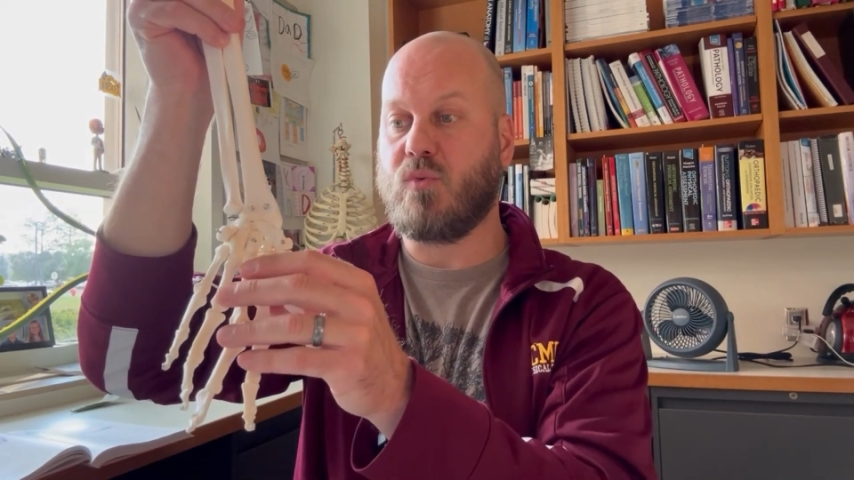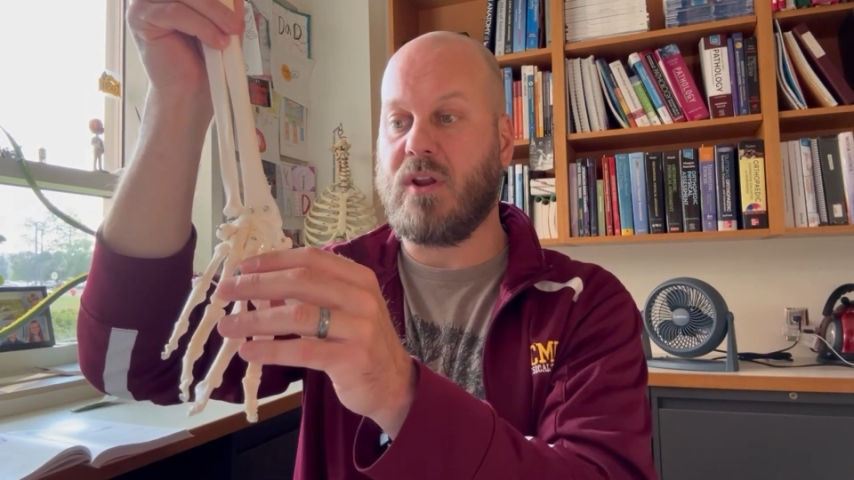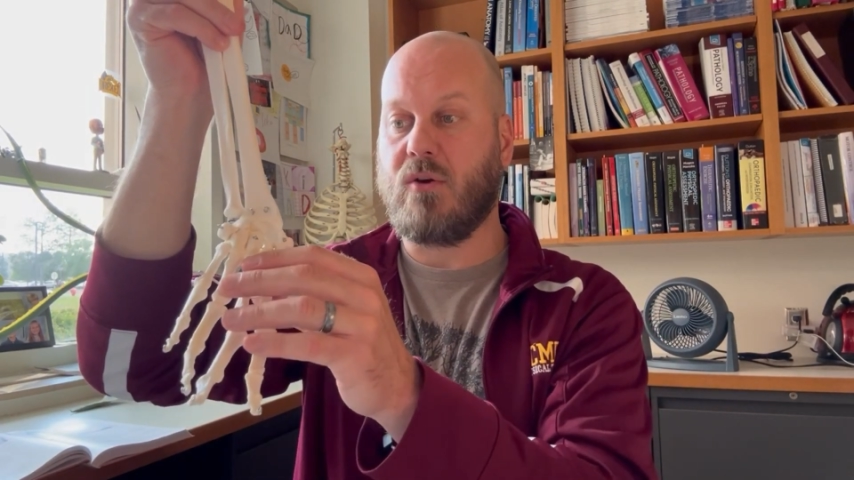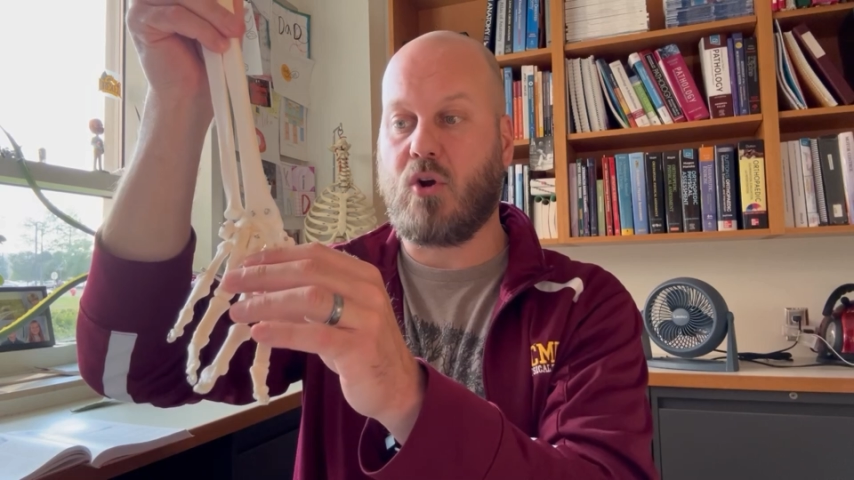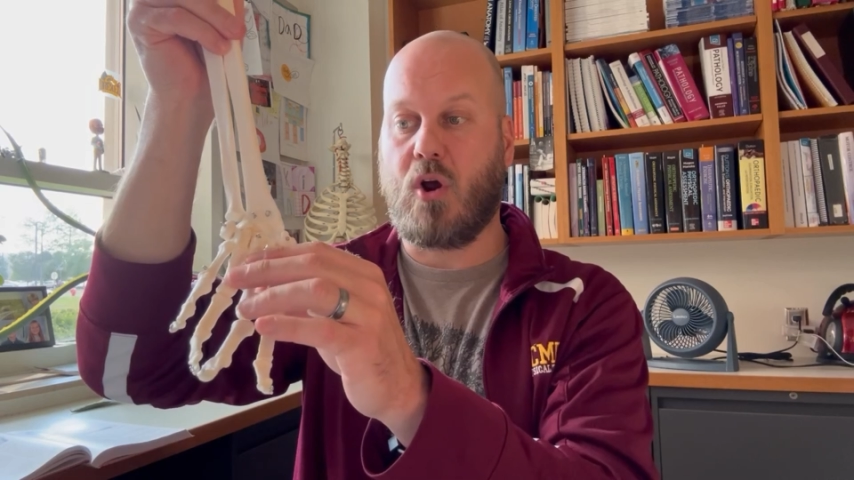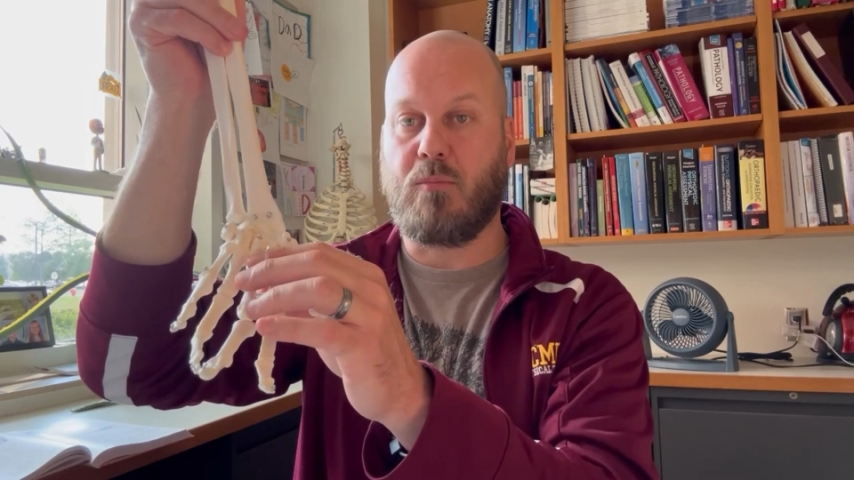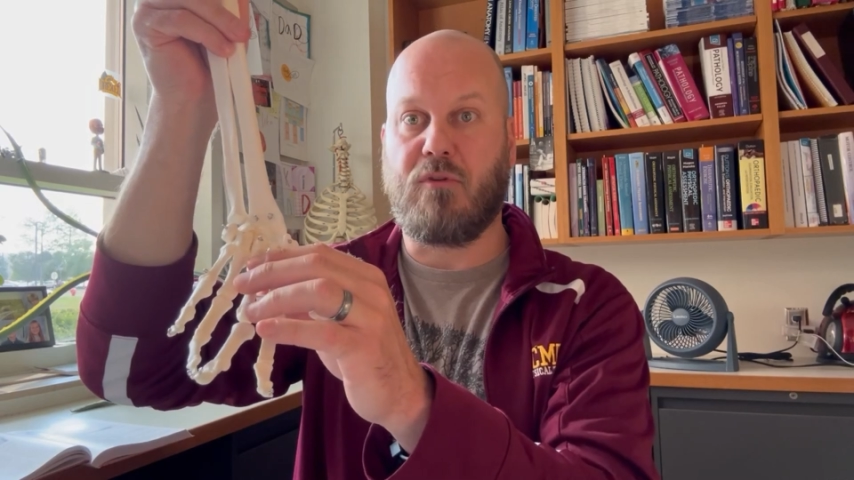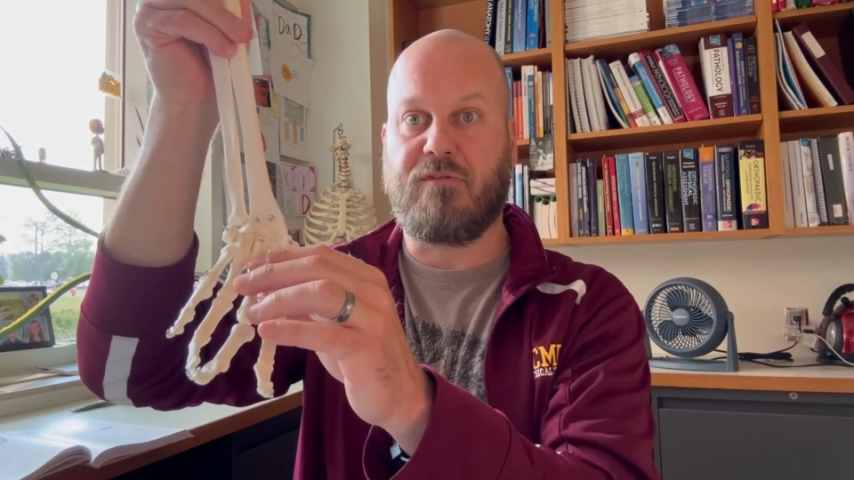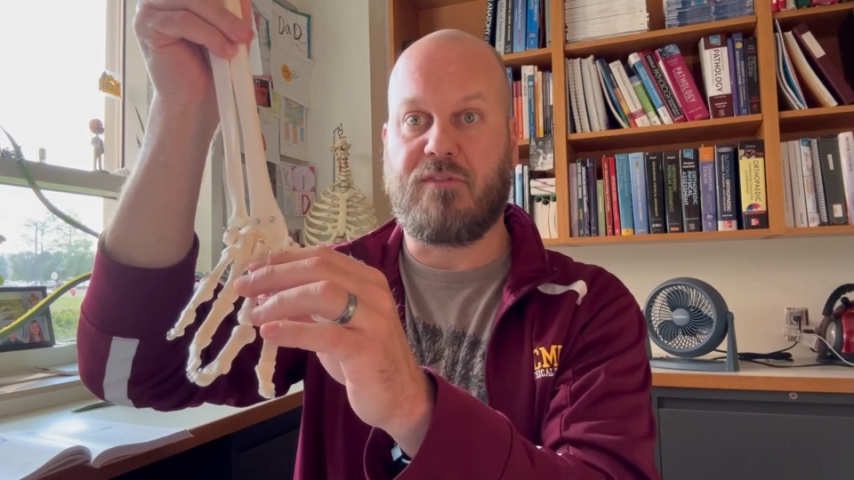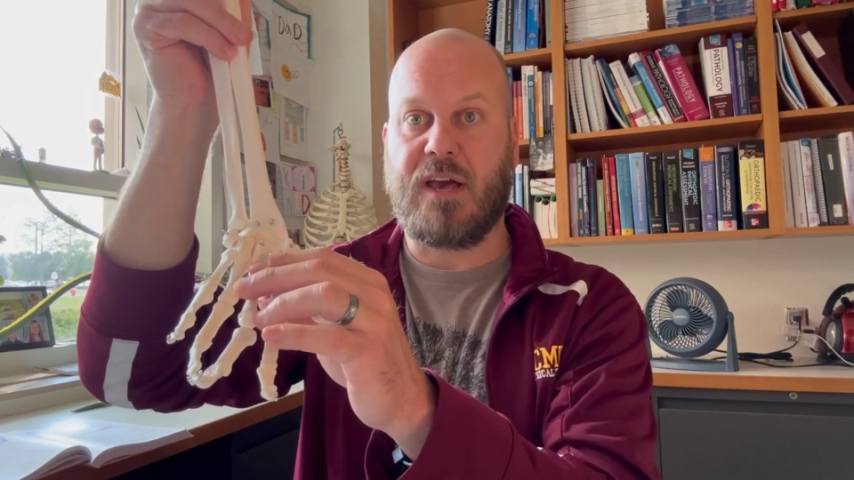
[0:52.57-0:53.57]

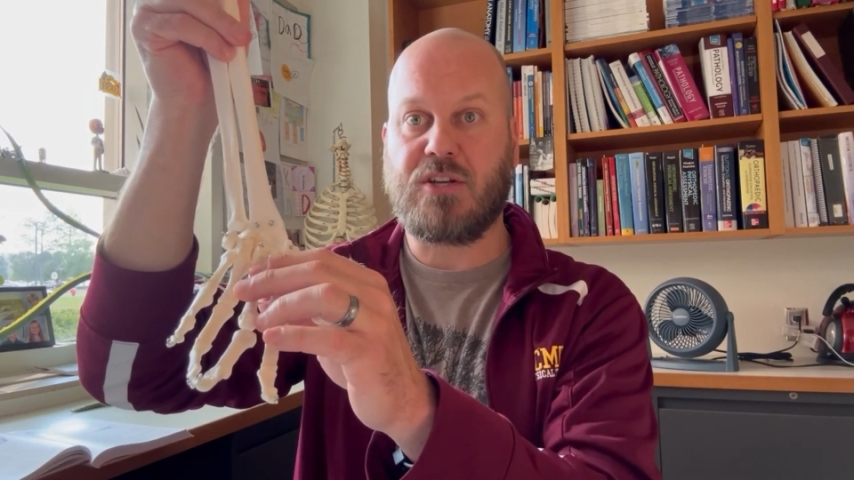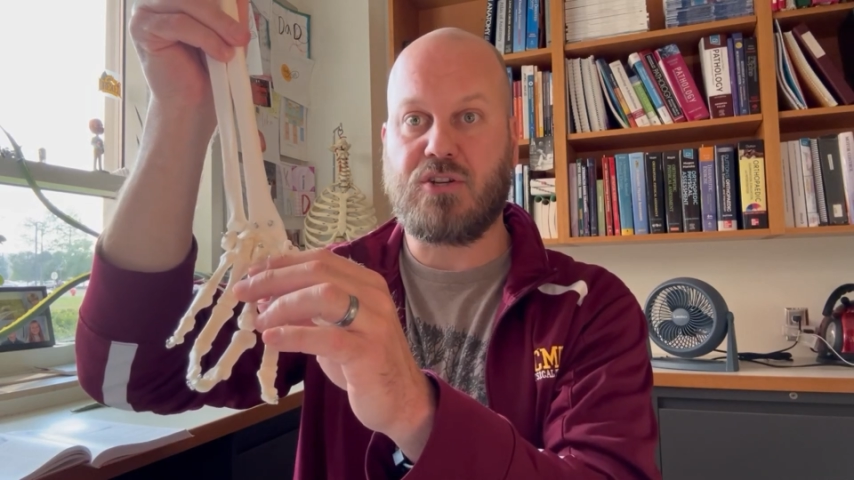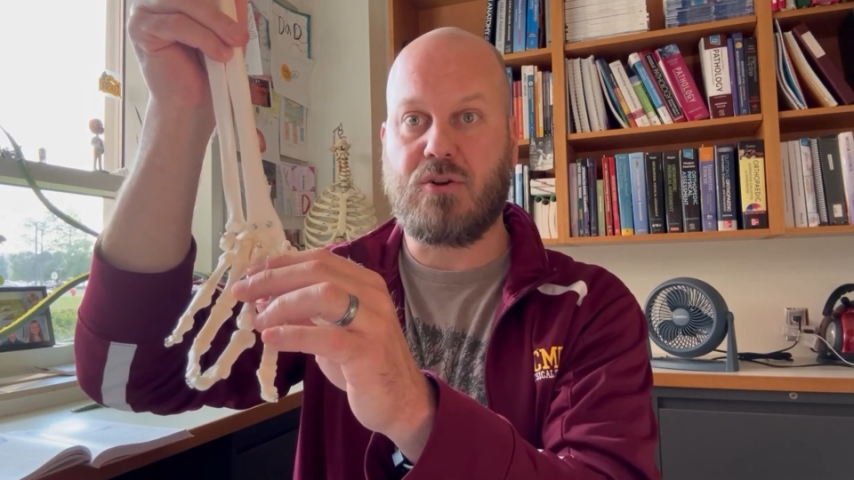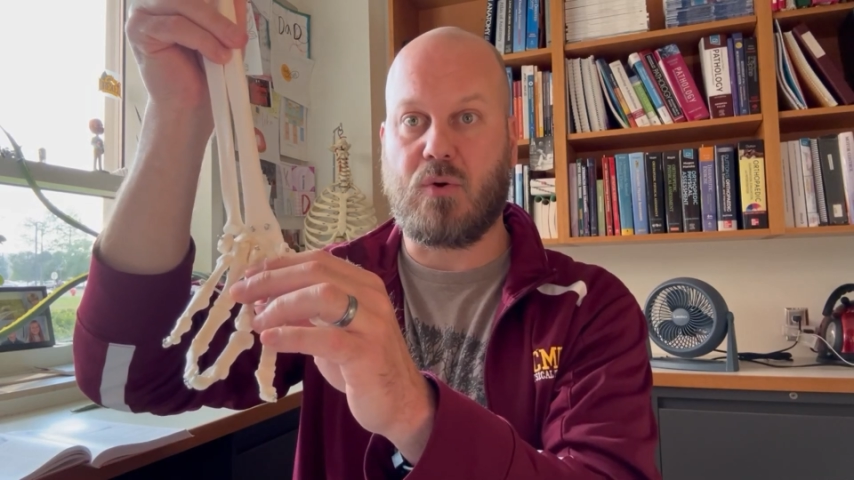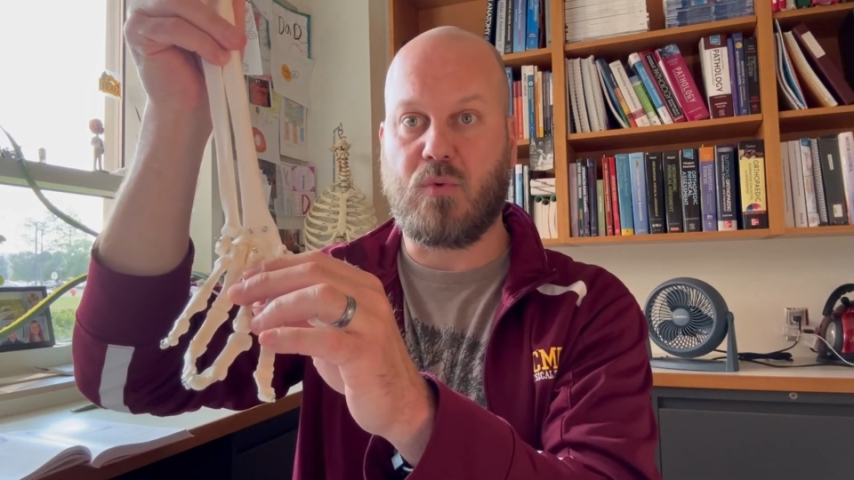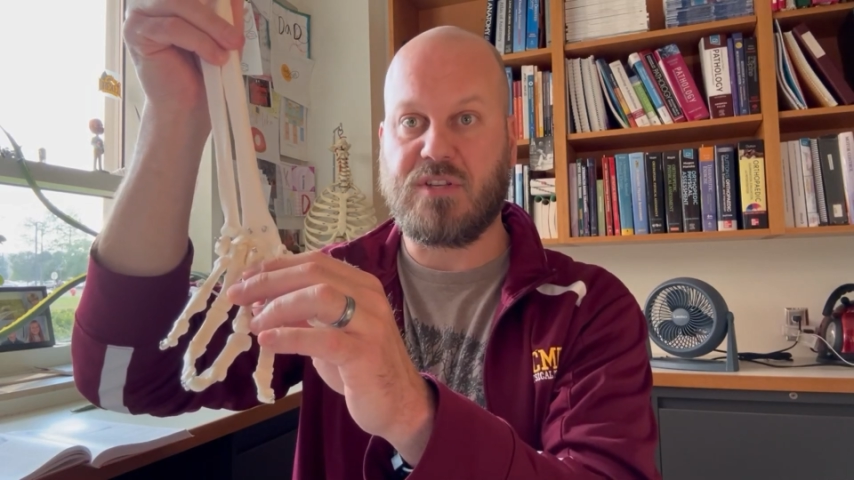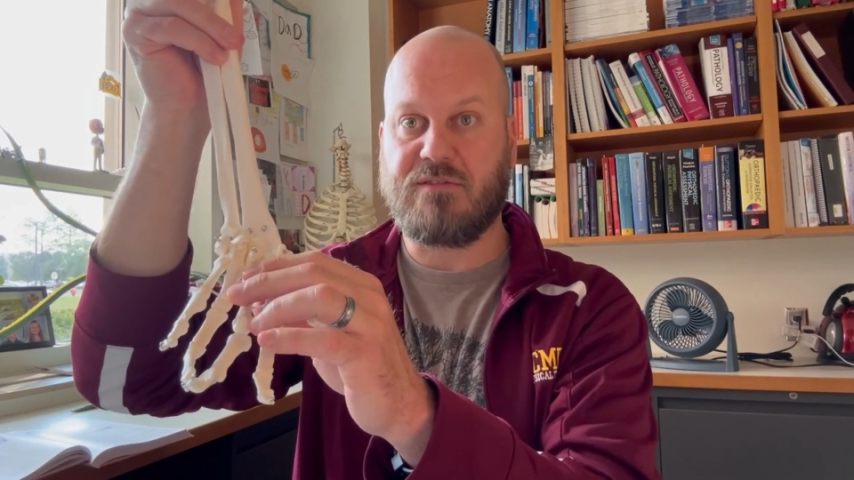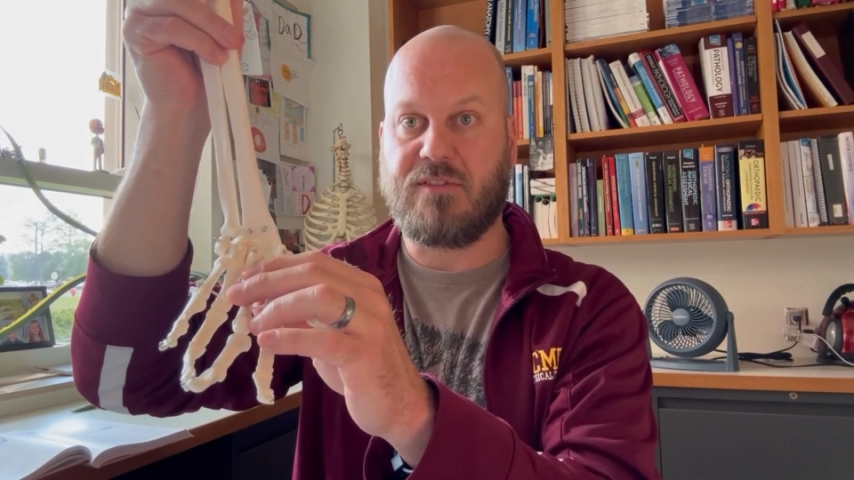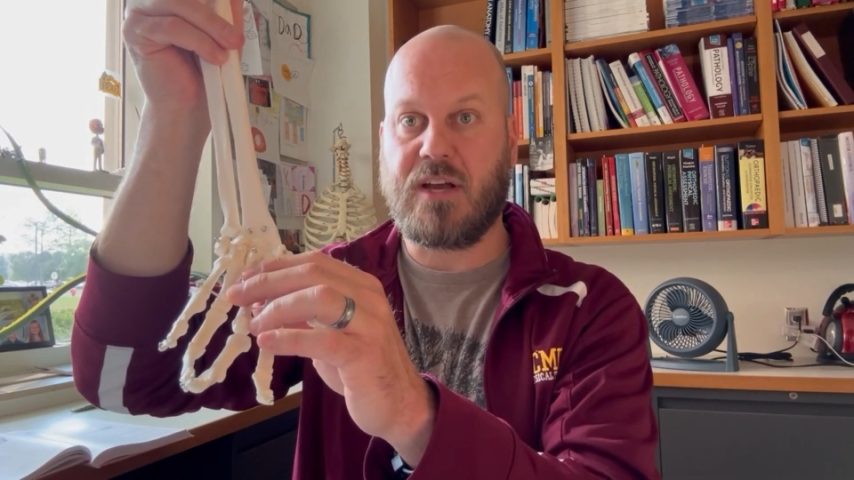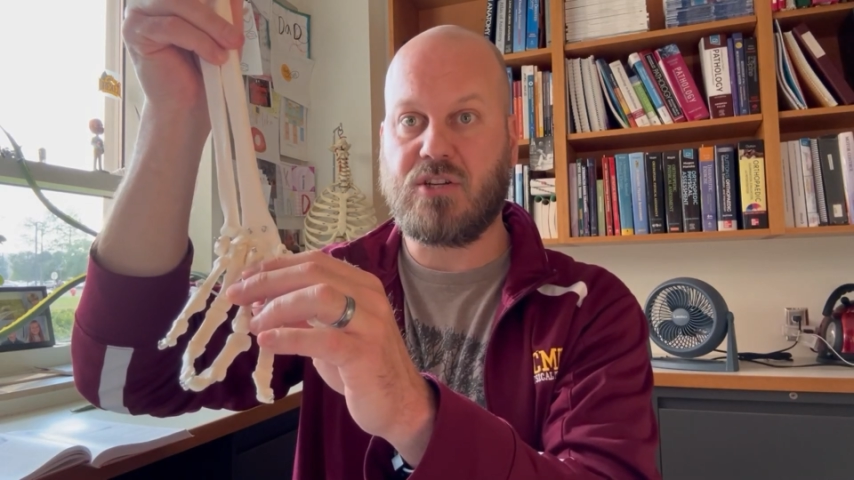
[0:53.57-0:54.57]
radiocarpal flexion or
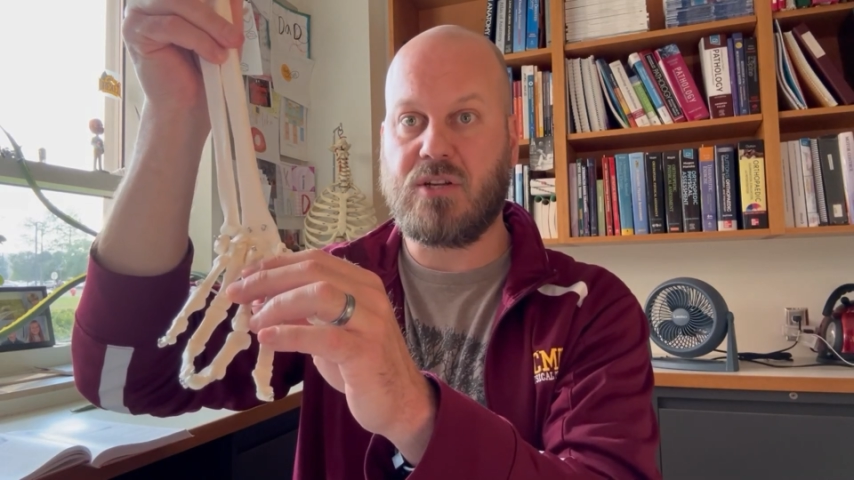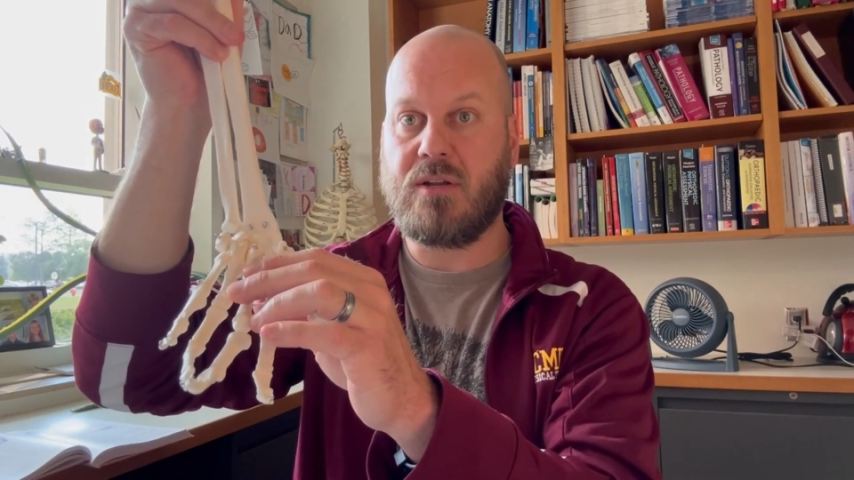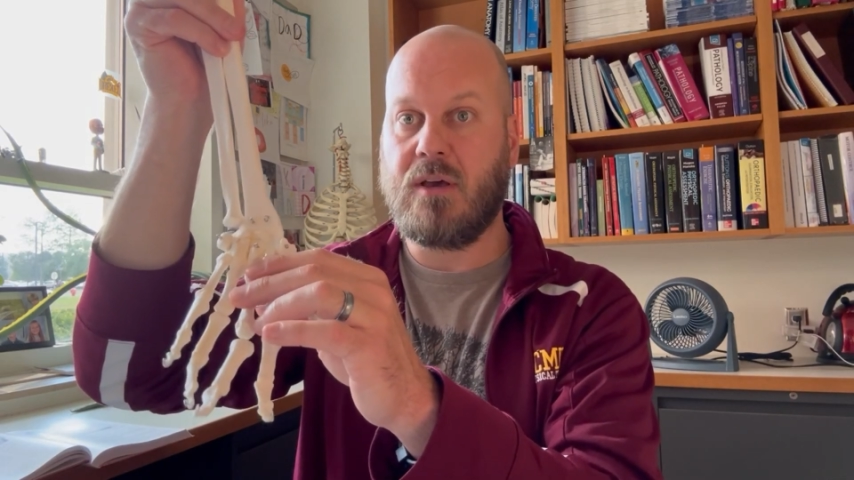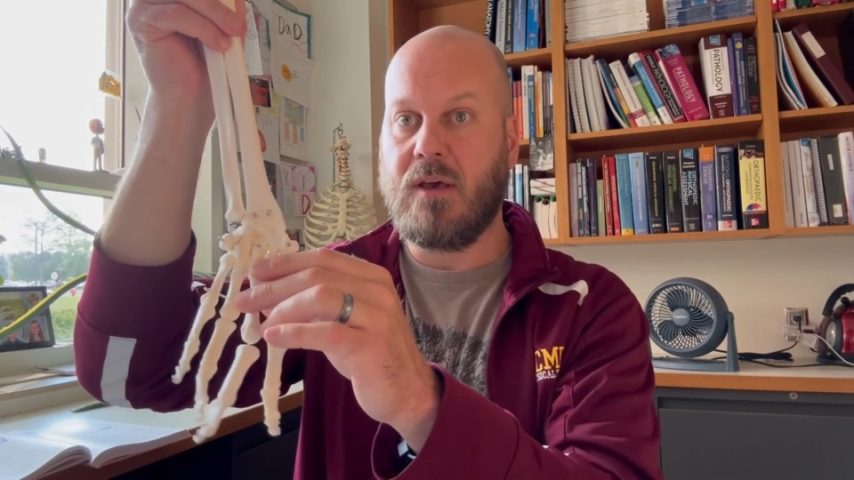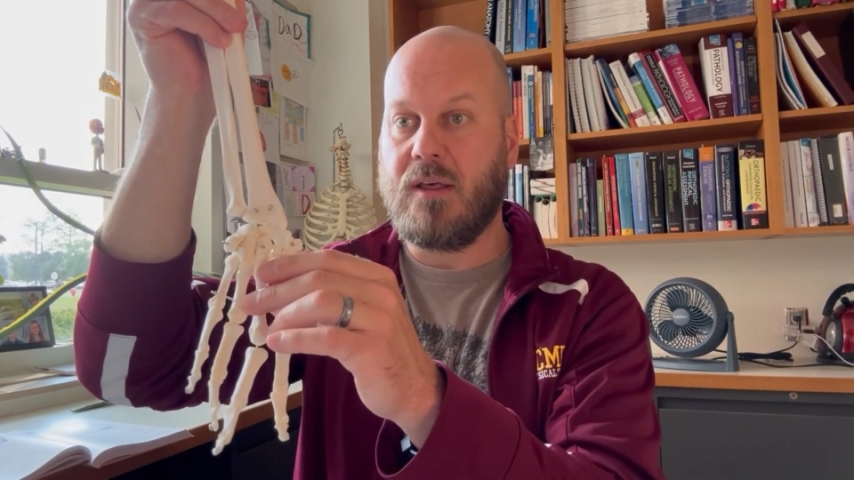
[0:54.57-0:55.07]
wrist flexion,